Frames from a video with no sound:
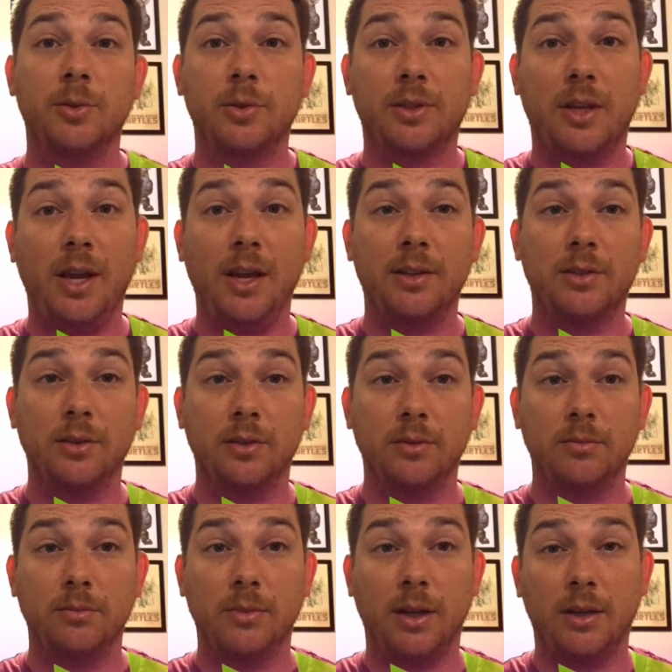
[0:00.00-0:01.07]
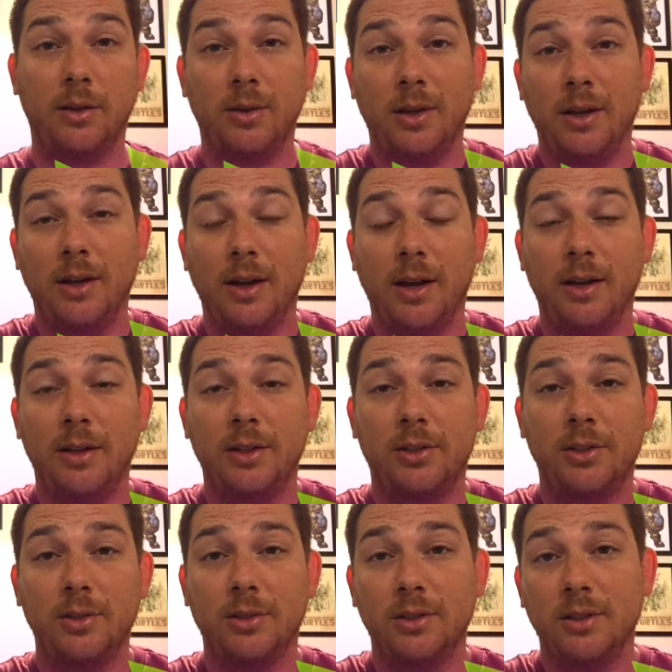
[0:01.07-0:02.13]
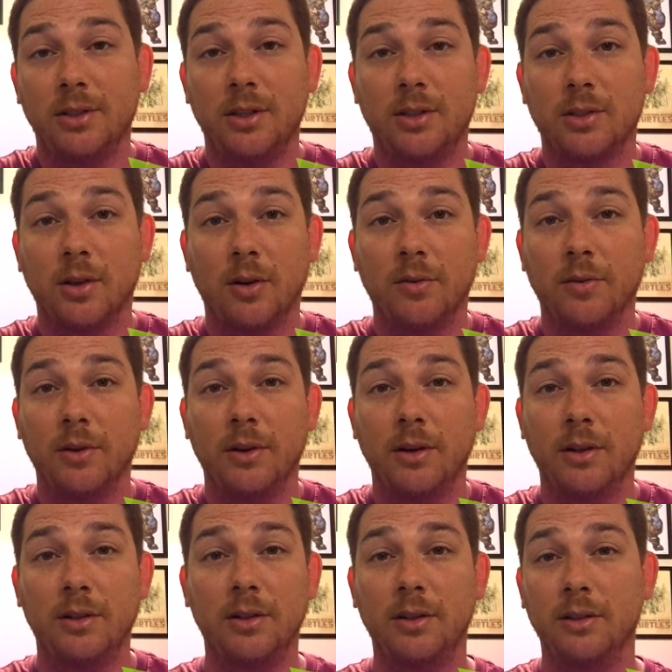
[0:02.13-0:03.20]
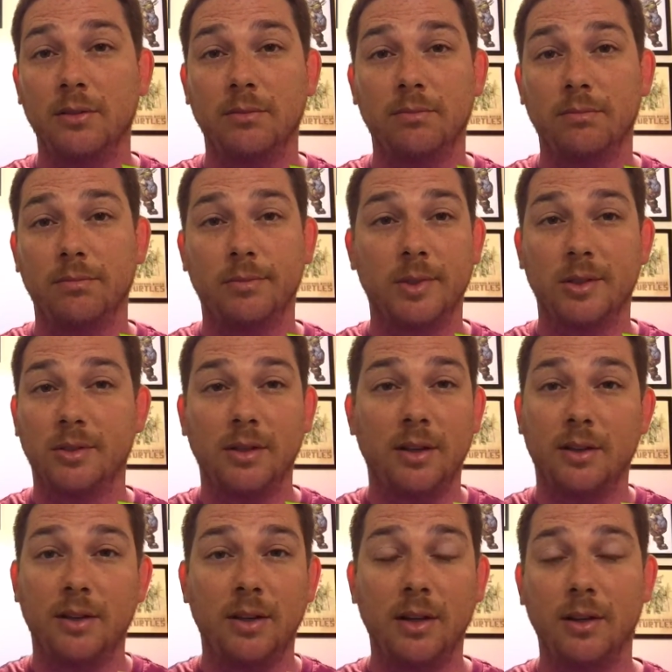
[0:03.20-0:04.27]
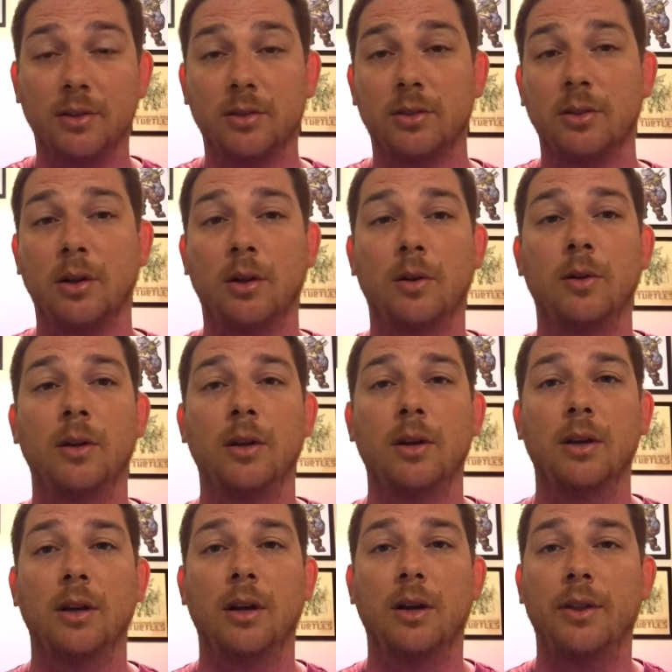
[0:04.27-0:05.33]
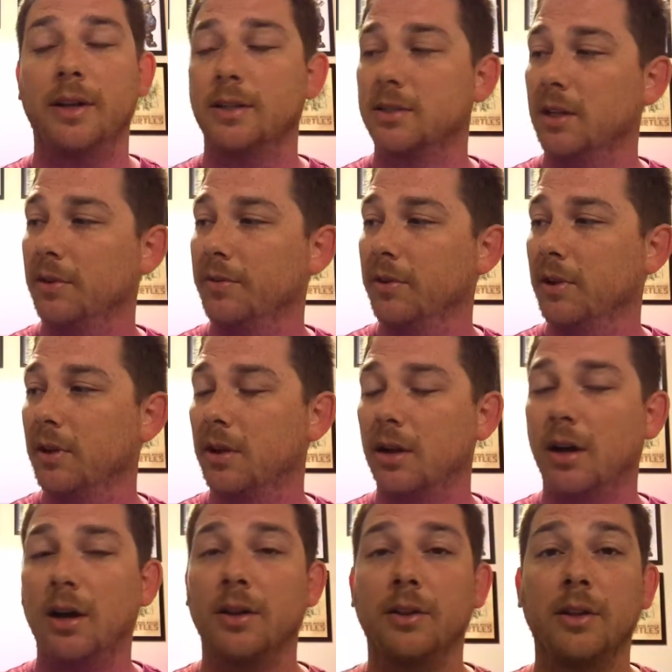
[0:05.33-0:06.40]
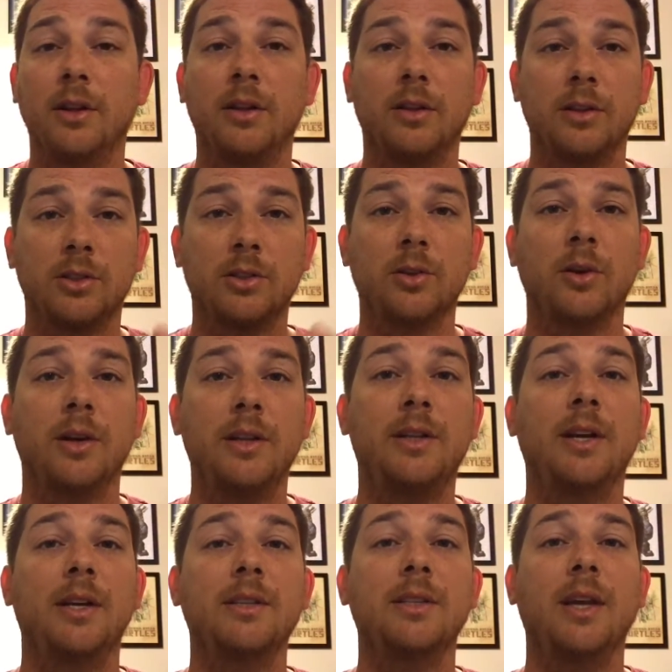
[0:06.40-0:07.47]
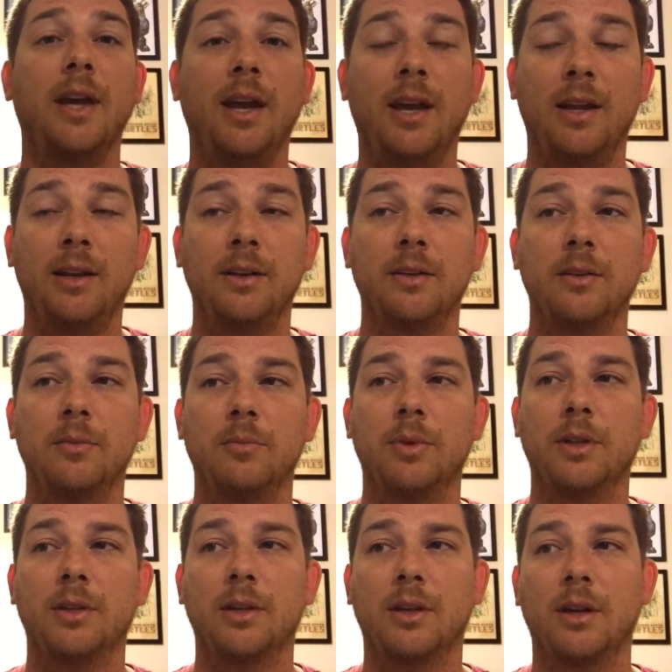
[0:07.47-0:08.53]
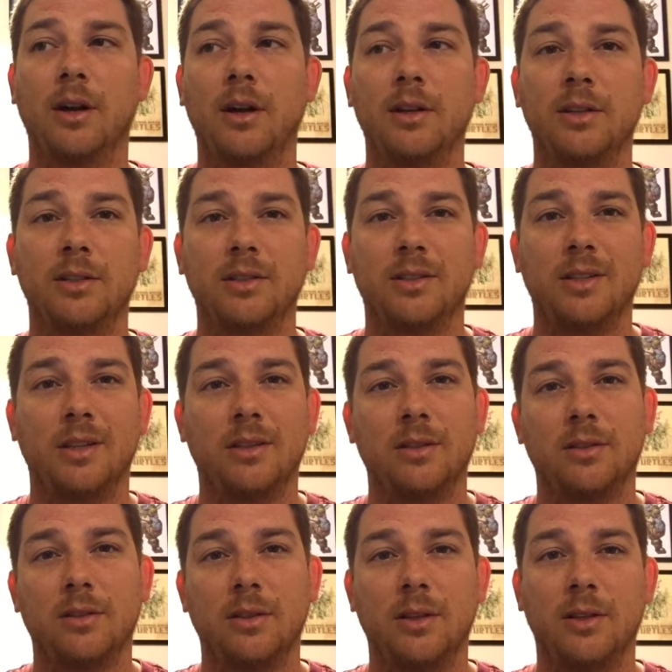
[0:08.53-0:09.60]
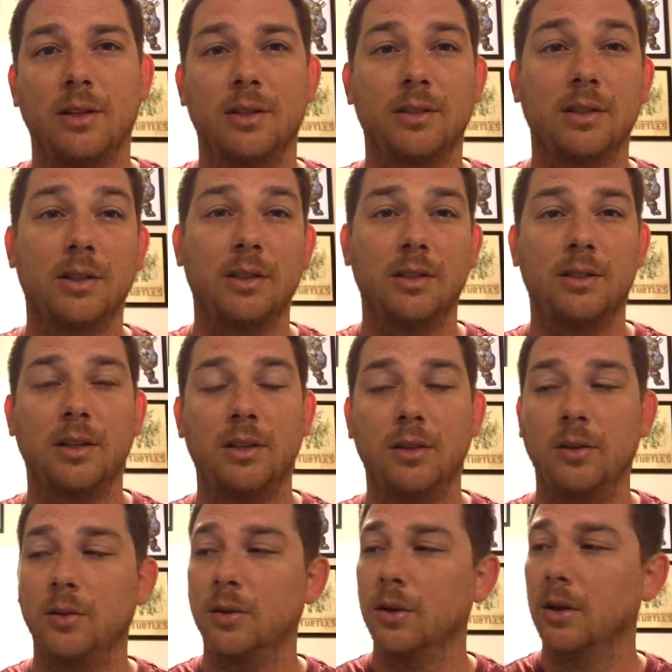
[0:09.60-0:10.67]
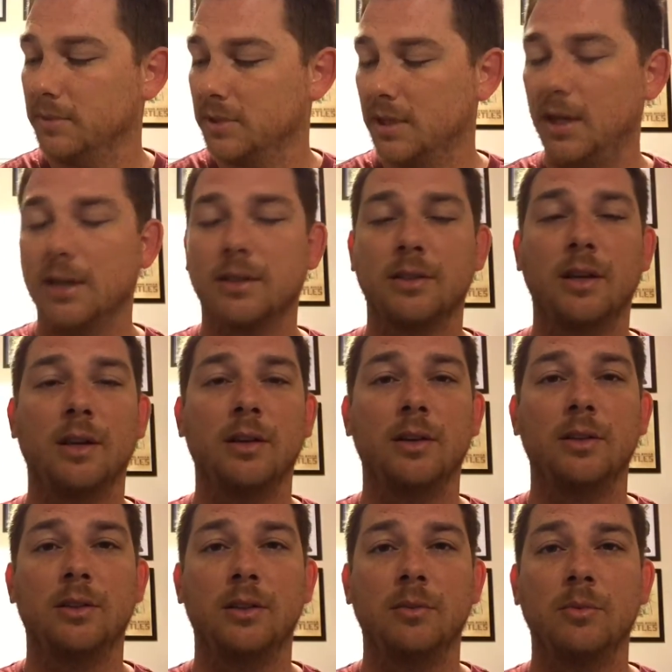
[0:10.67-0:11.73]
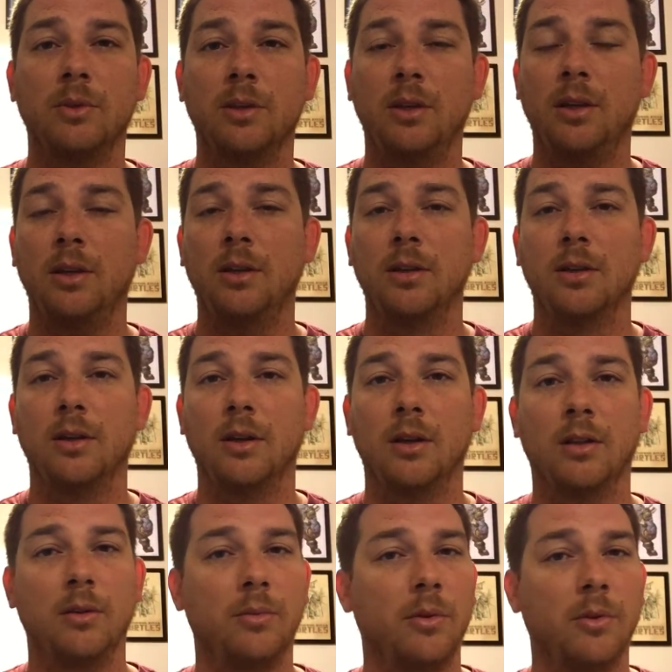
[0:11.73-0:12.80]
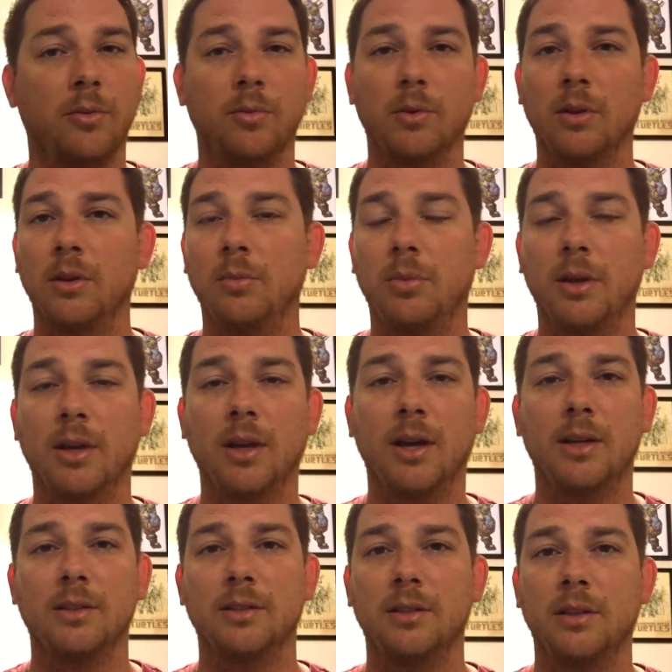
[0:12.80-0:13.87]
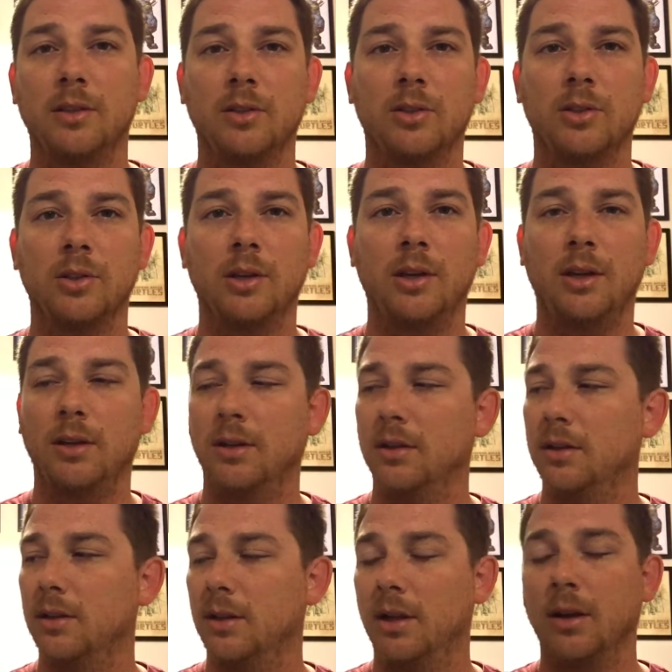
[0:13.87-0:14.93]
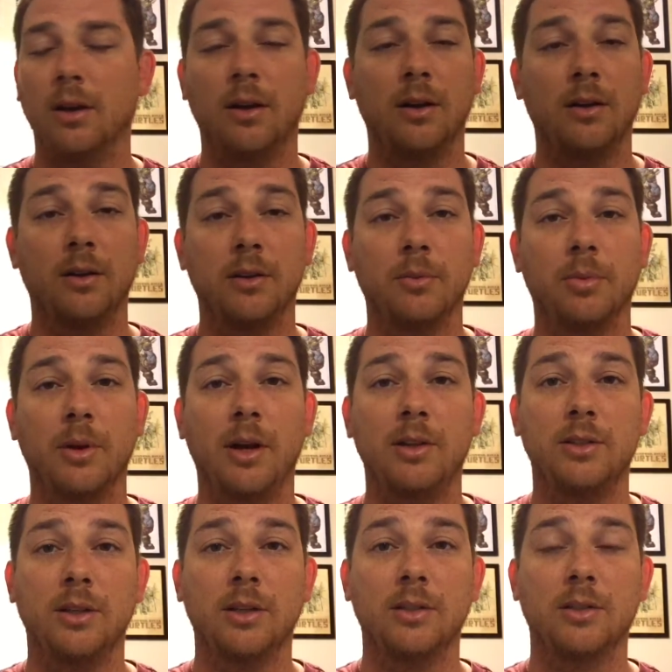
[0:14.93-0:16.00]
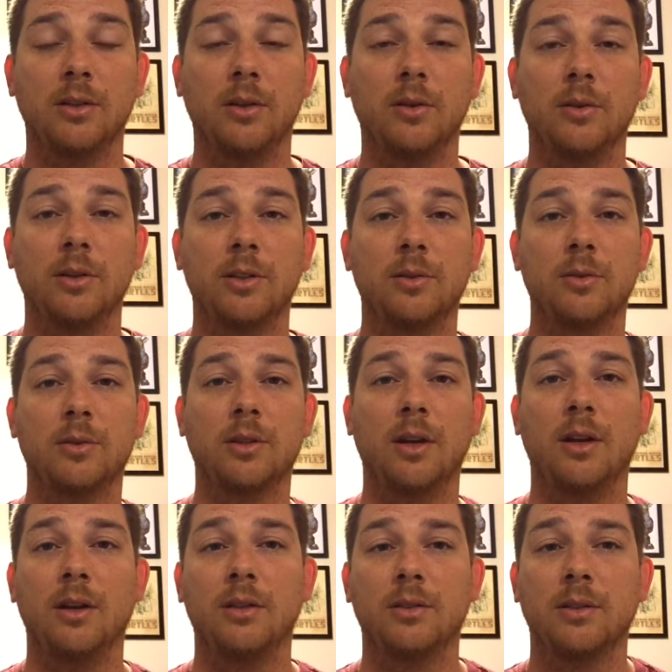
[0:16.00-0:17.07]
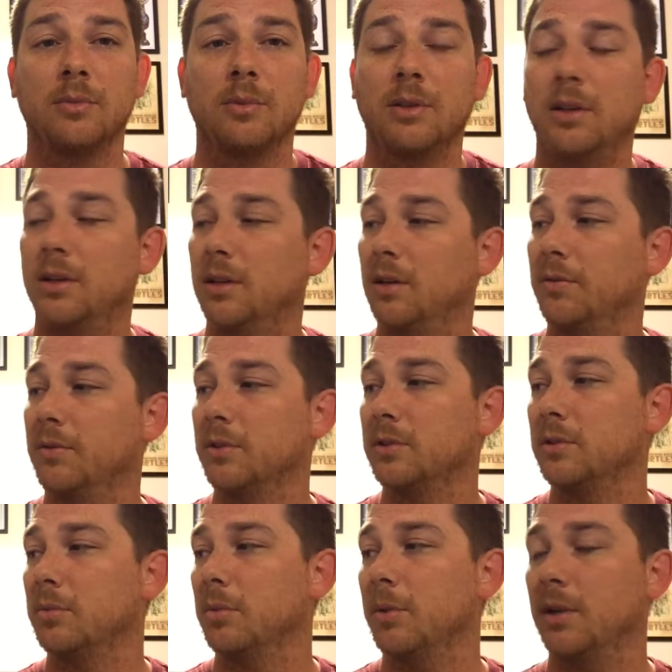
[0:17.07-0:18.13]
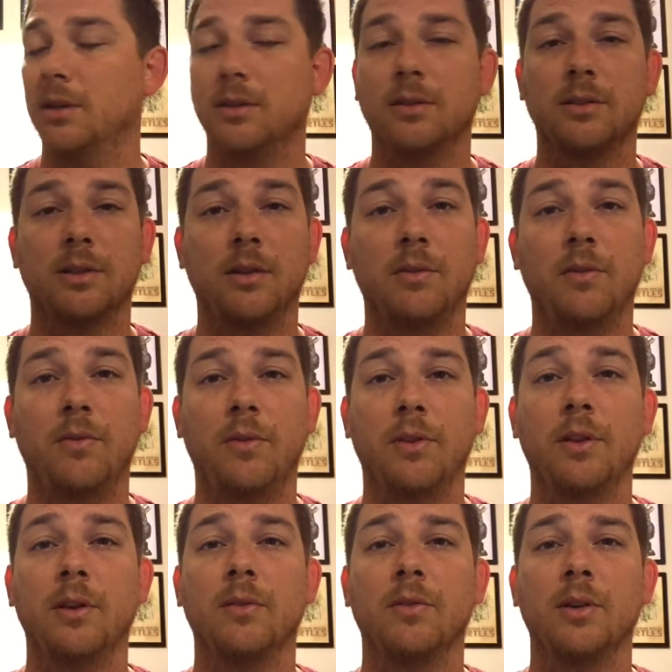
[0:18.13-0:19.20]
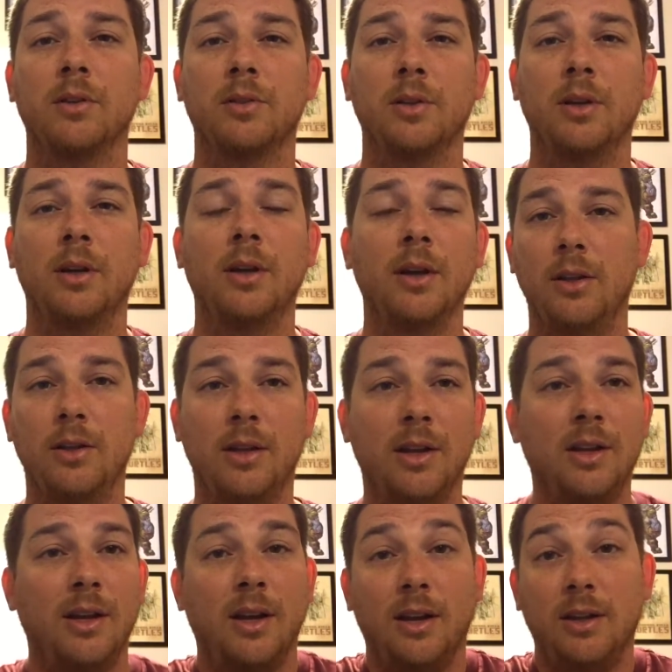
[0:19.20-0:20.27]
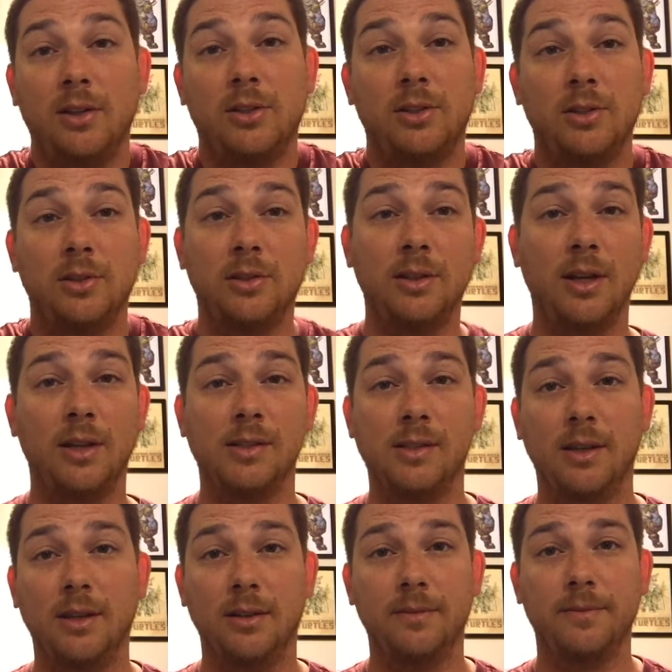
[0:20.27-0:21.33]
was canceled. Like, you get 9 issues and then it's over and then there's nothing else. So that's definitely a con. The story does end, but the con is just that it doesn't continue. Scott Snyder and Jim Lee, they're both really big guys in the industry, and they are on other projects. So this was kind of something they did for Superman 75th anniversary. You get 9 issues and that's it.